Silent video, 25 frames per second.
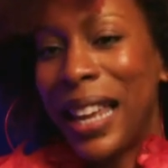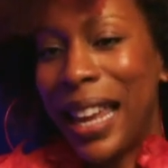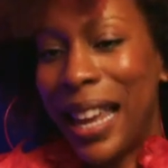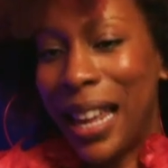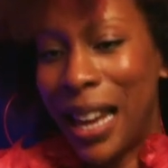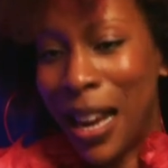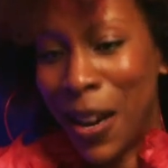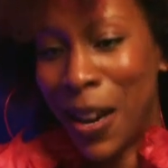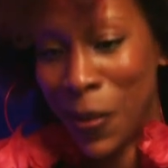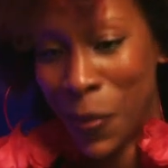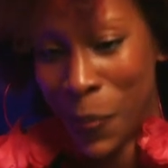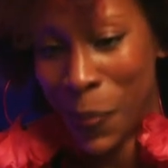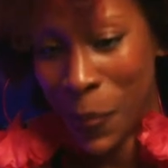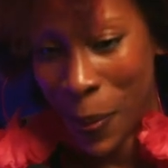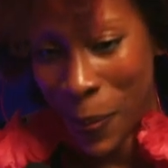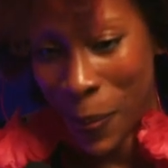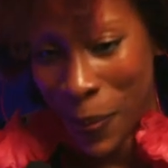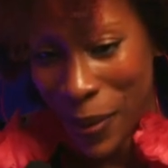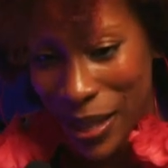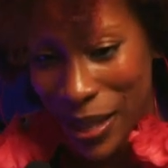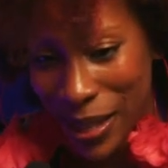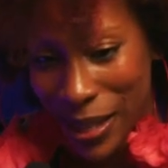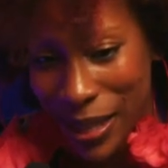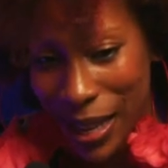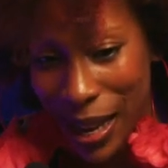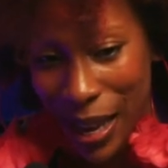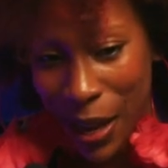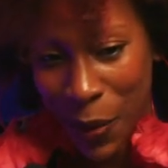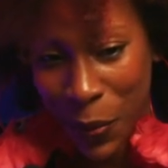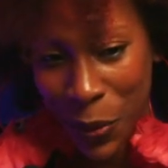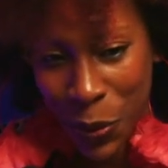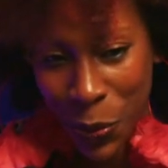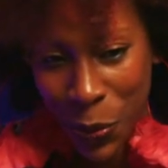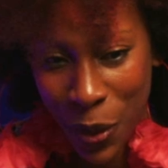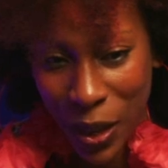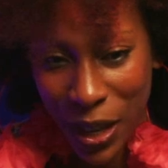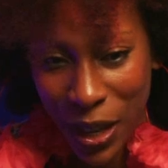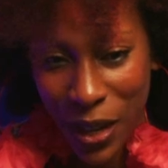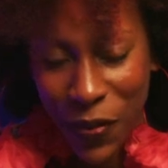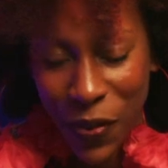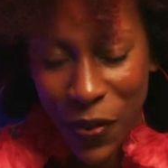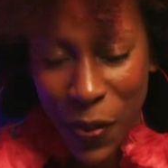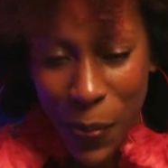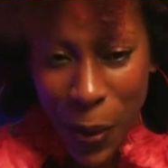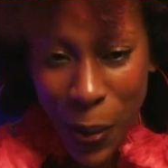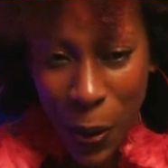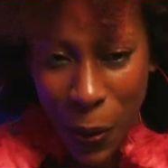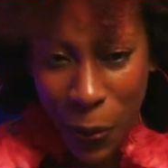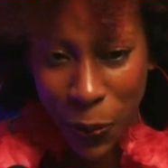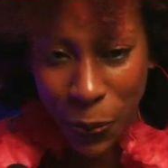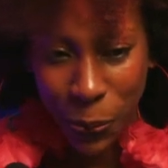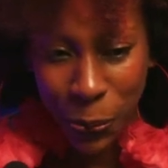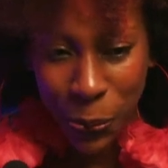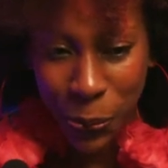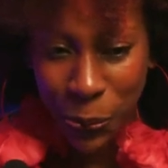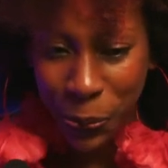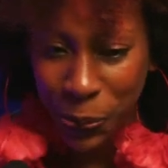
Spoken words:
And I remember the day I was working from home.